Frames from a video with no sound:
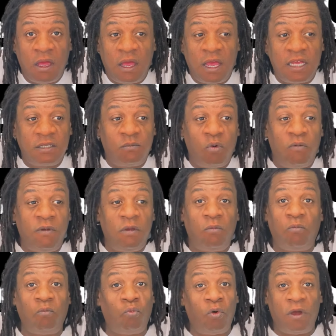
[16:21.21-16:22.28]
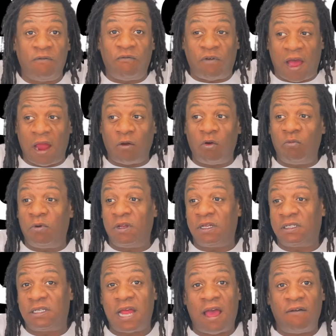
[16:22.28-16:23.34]
His movie went viral,
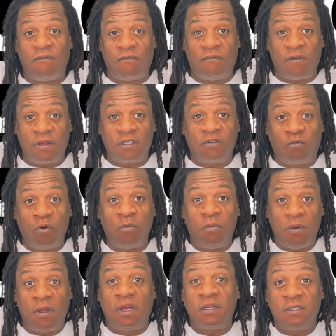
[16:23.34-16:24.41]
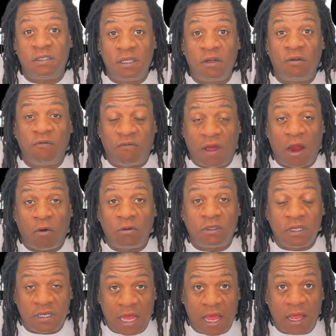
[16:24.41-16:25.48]
but it would be considered viral
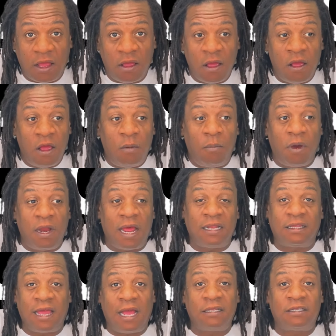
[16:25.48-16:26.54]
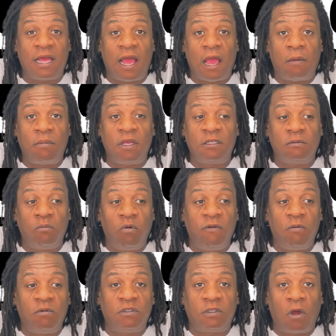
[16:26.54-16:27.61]
today. But at that time, his
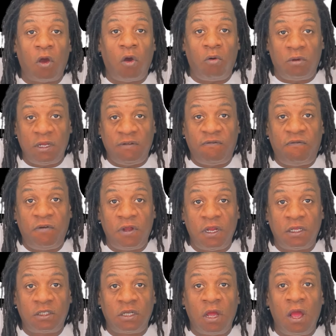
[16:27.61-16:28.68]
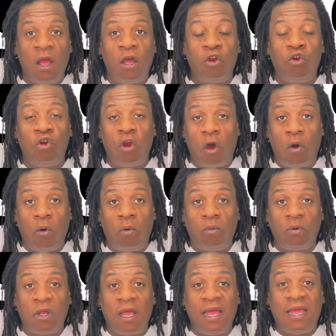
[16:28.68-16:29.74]
movie was the only footage
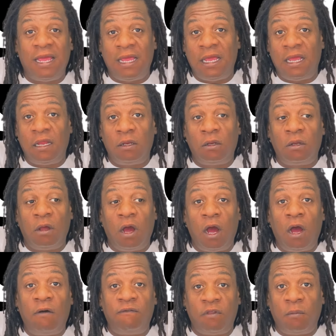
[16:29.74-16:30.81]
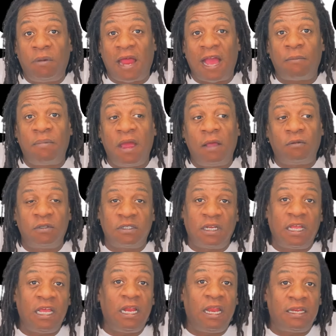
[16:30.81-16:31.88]
known in of the Black Panthers,
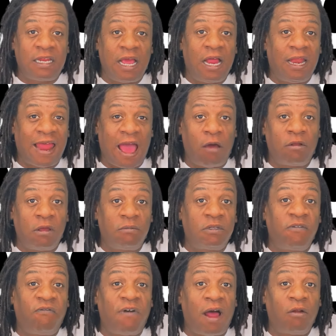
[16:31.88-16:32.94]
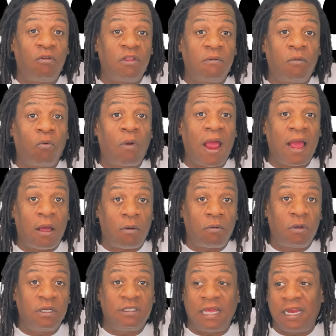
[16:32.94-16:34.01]
and they allowed him to follow them around
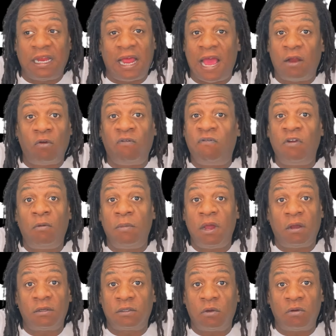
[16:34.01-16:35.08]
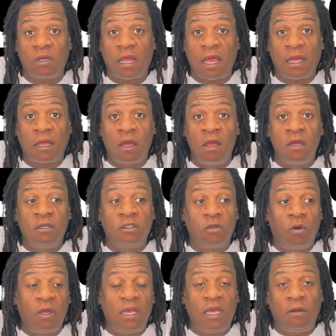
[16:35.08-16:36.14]
because they didn't have no filmmakers on deck. So
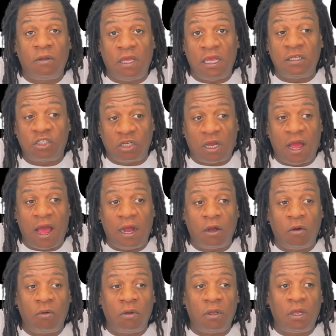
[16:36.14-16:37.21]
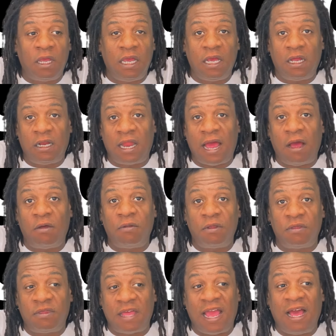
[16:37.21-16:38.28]
he in Chicago, they
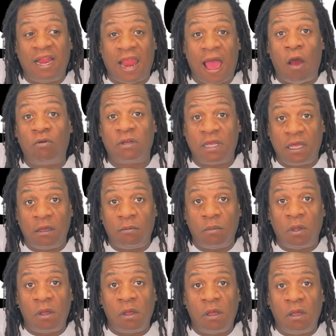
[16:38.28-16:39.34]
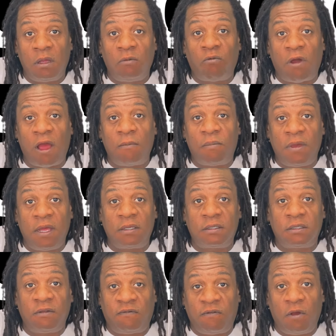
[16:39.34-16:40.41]
allowed him, Ron Pitts,
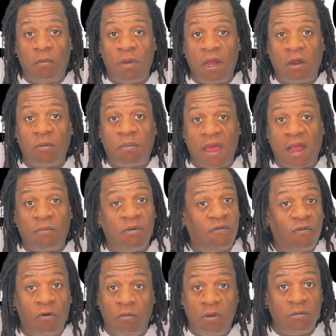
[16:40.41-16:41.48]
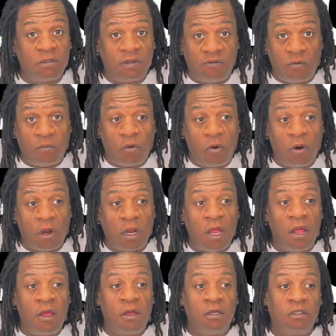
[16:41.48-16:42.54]
the filmmaker, back before we was even born,
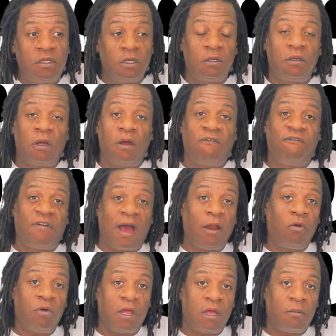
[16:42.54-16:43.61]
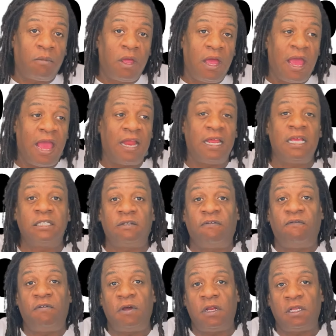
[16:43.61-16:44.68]
to follow him, and his
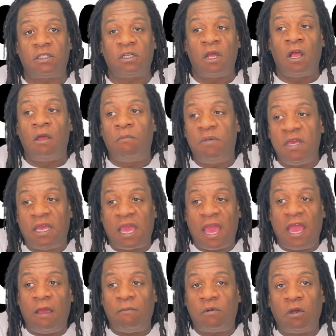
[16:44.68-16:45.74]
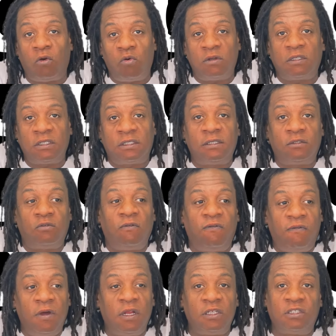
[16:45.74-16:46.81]
footage became the quintessential
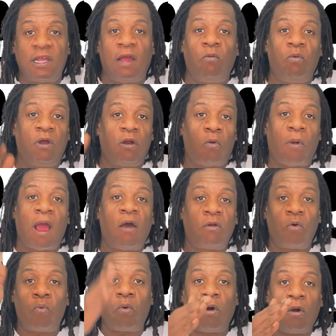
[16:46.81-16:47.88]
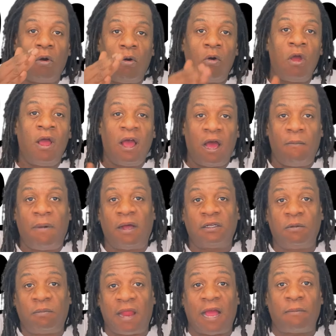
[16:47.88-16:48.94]
footage that went around the world about the
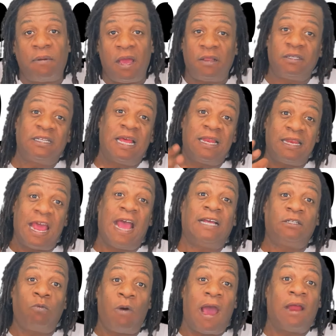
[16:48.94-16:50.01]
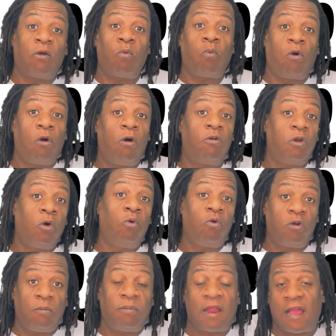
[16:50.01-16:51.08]
Black Panthers, and that's why the world know who
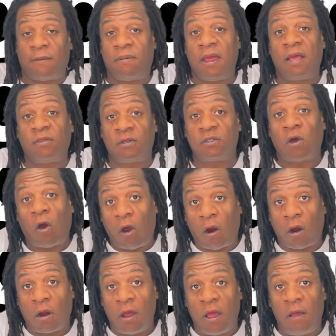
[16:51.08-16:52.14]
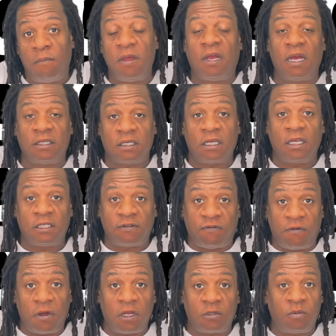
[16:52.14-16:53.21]
the Black Panthers are, because of his
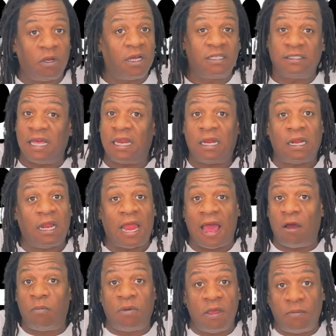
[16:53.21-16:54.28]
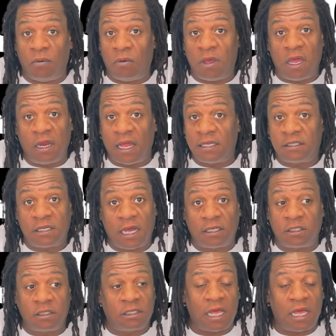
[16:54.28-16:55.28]
footage, because they didn't allow people in their sections.